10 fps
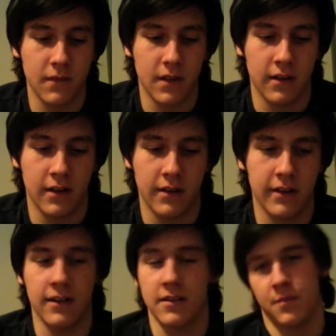I think
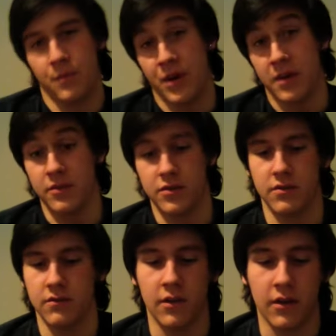that's pretty much
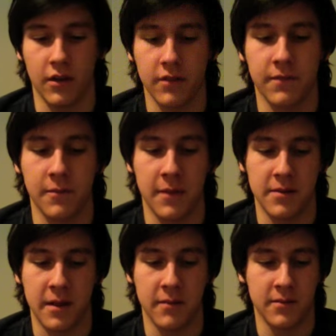long enough for me to
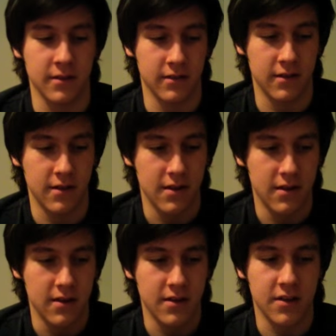be able to
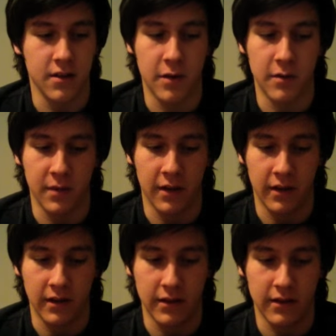sum up
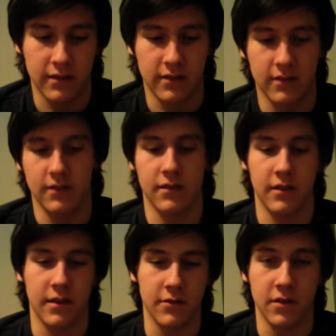and
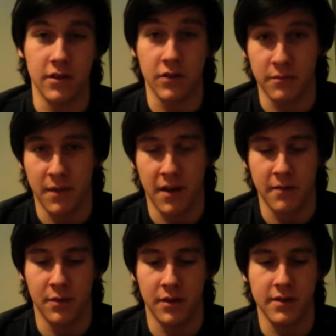give you the good and bad
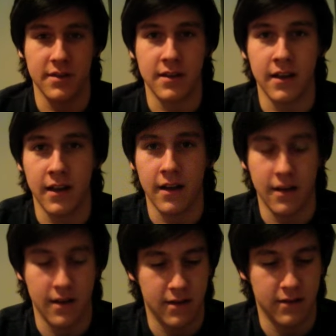points.
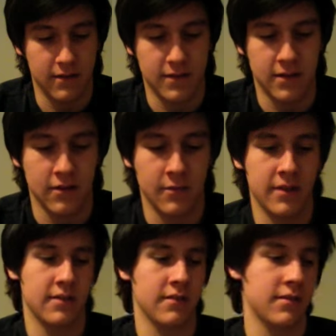So
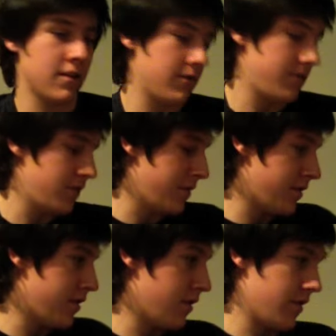basically I'll start off just by
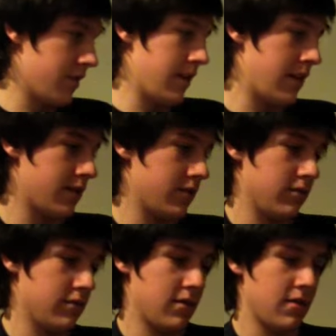showing the
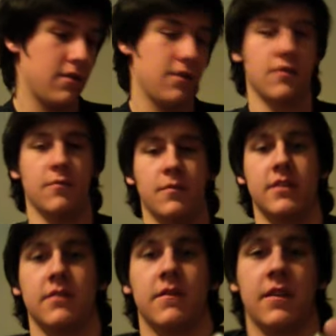actual
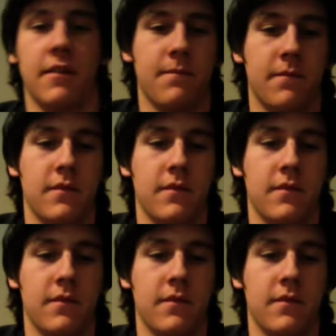piece of kit.